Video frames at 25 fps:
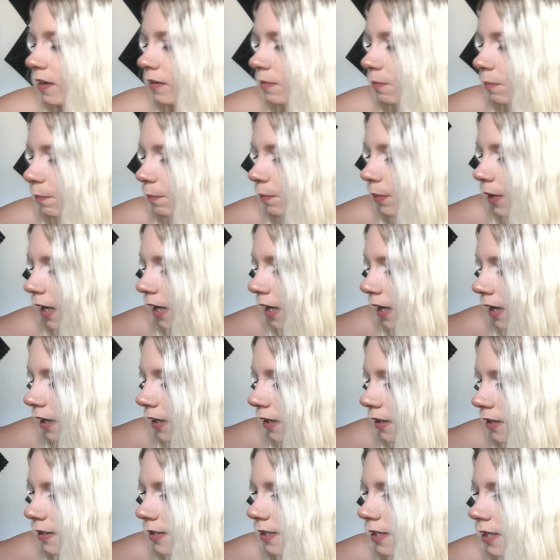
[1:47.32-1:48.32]

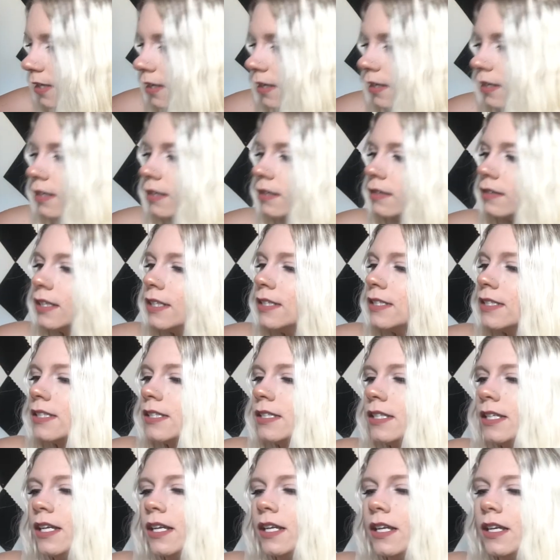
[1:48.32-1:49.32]
But let's
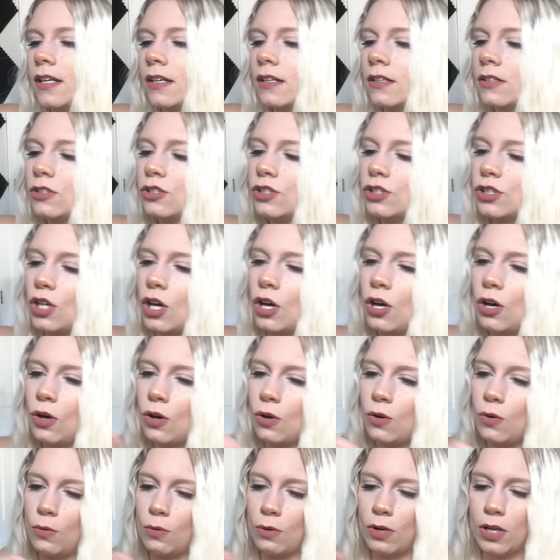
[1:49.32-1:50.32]
see,
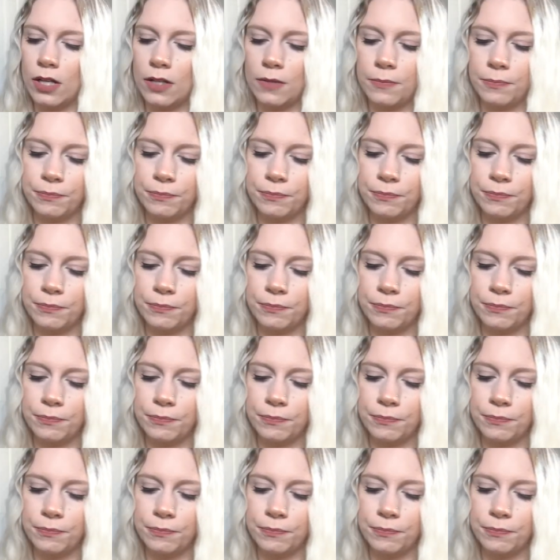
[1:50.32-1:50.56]
so